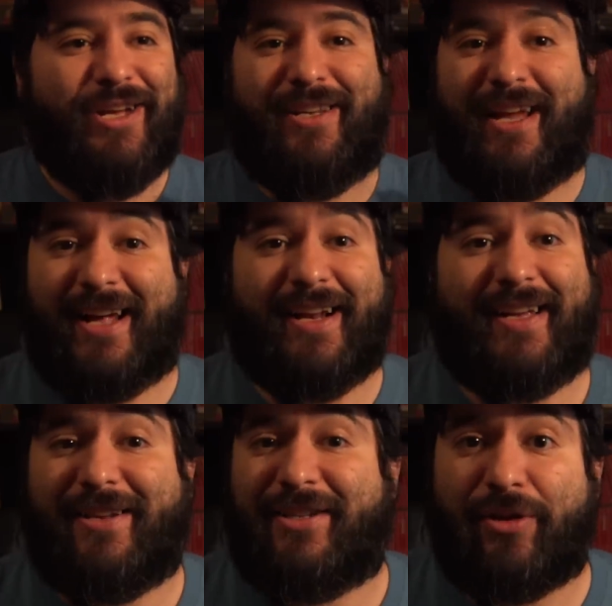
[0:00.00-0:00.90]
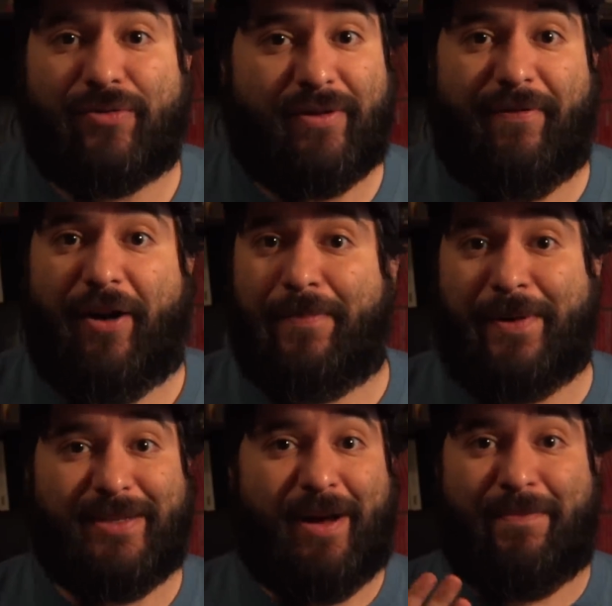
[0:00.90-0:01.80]
They got to get in touch with
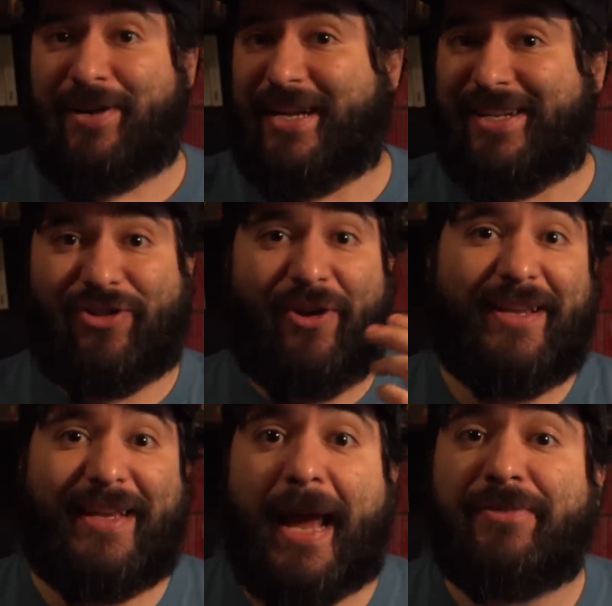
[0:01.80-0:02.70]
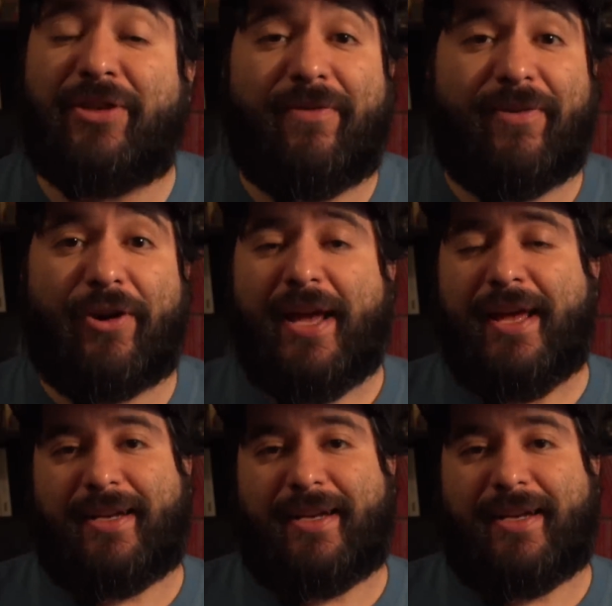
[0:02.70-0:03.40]
developers about bringing certain games over,